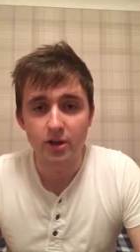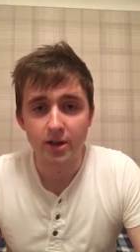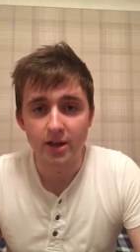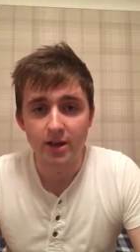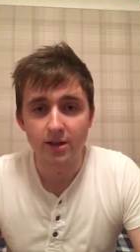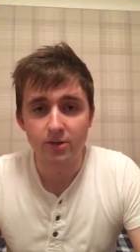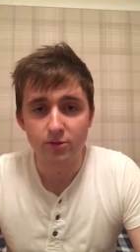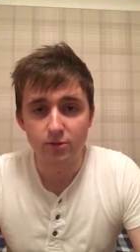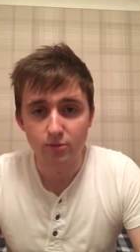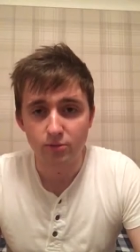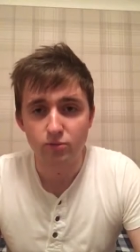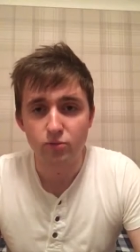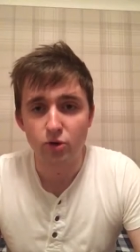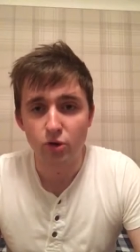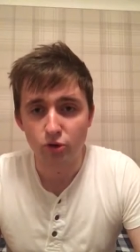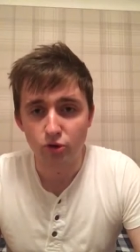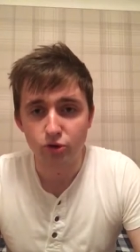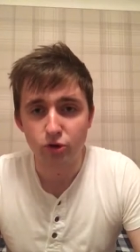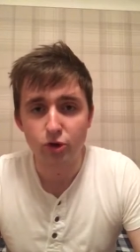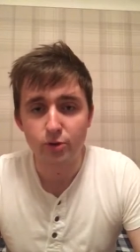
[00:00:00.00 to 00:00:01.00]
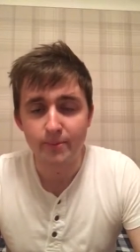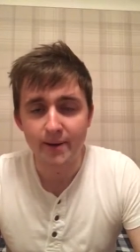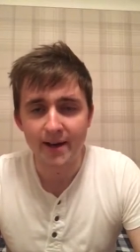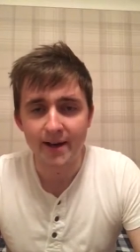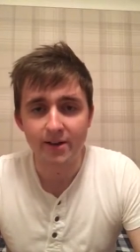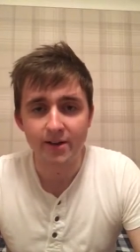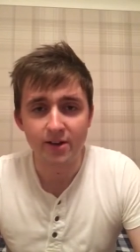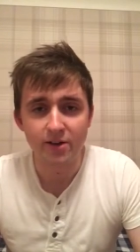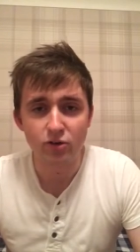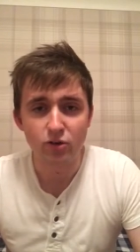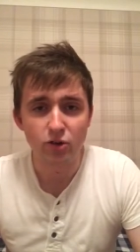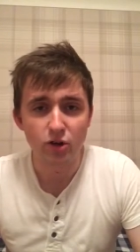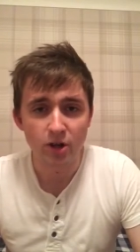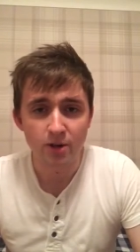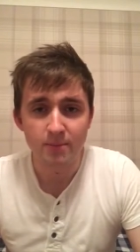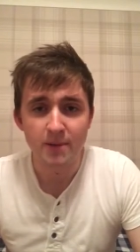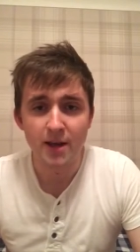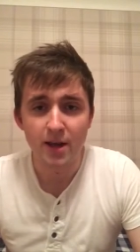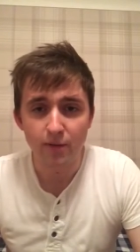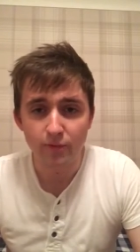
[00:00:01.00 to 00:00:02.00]
like it's not too bad. He's going
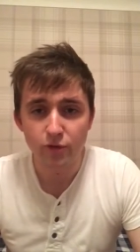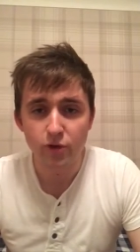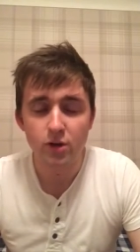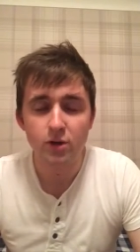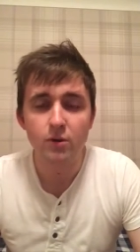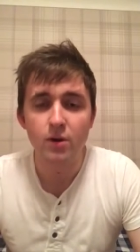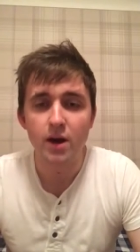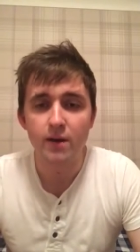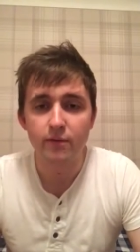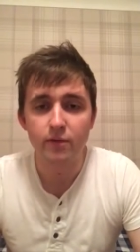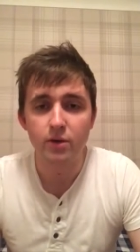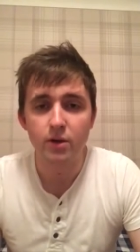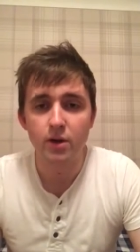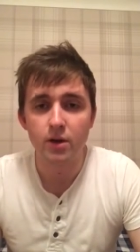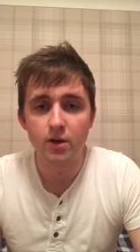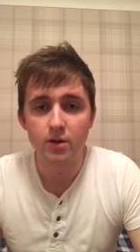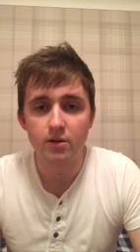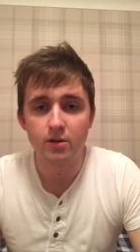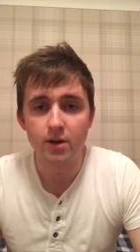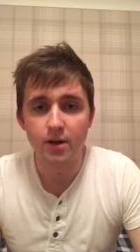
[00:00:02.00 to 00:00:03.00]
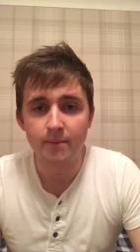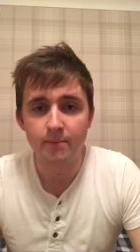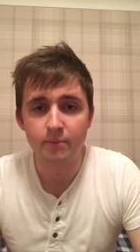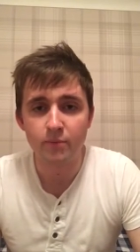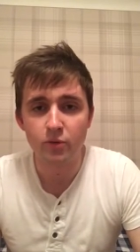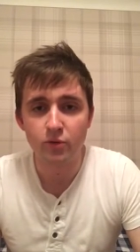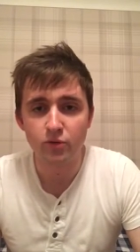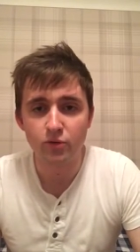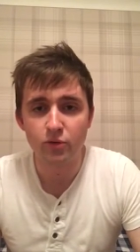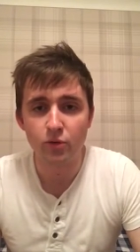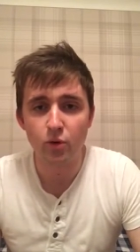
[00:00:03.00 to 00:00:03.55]
to meet a few other um,